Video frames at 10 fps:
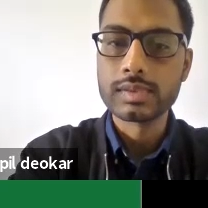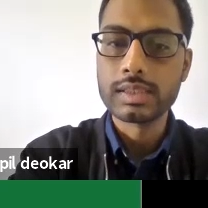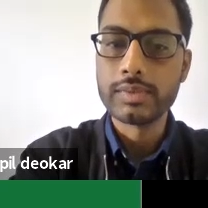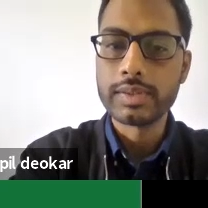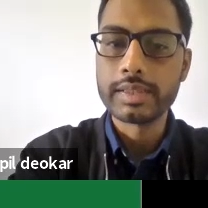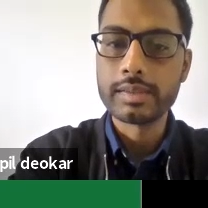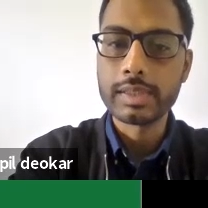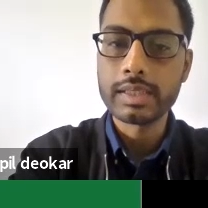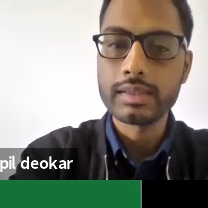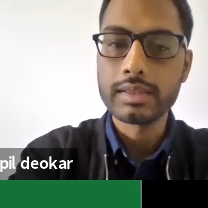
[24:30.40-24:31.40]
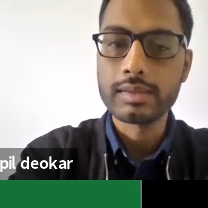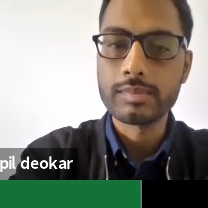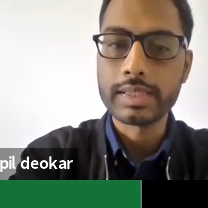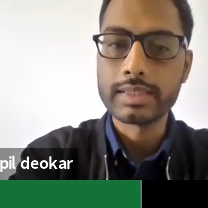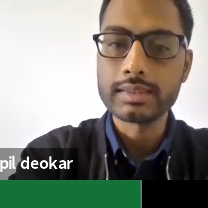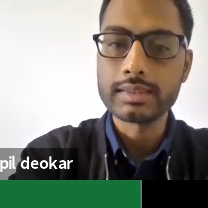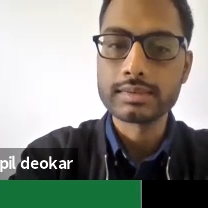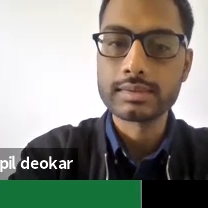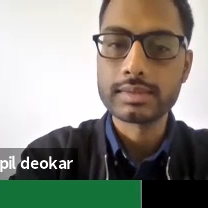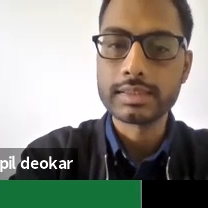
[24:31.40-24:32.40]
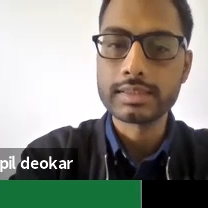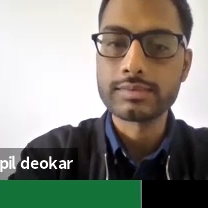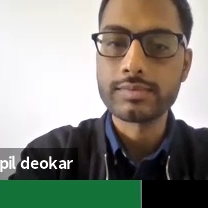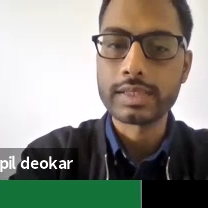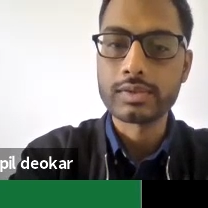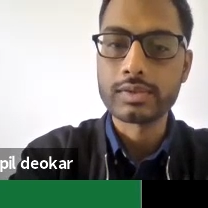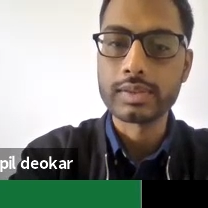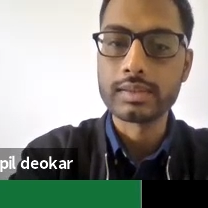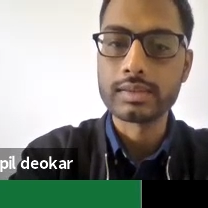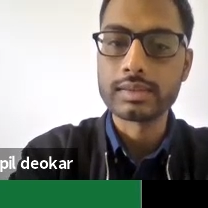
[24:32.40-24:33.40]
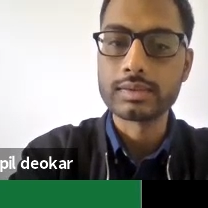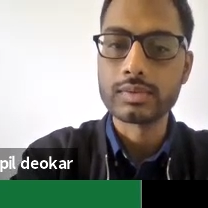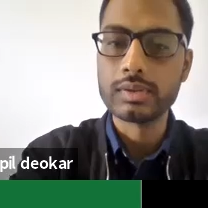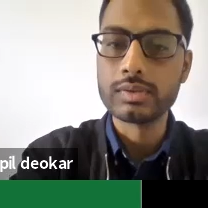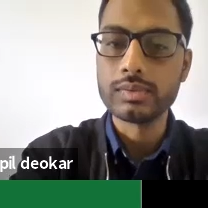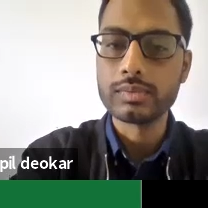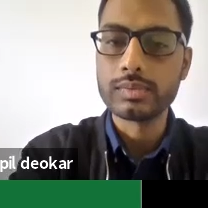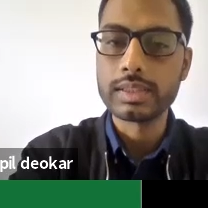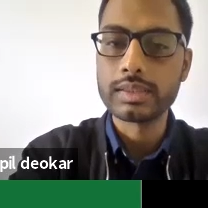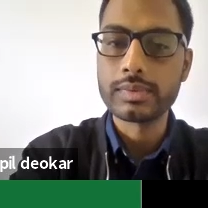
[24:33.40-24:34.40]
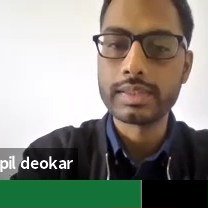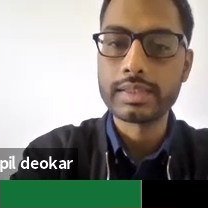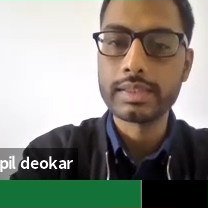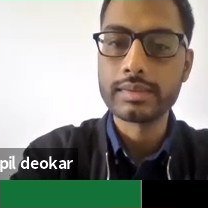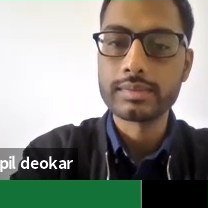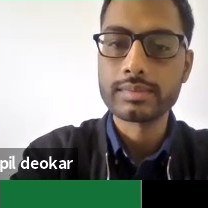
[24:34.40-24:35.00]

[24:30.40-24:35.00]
divided by n minus 6 factorial is equal to 120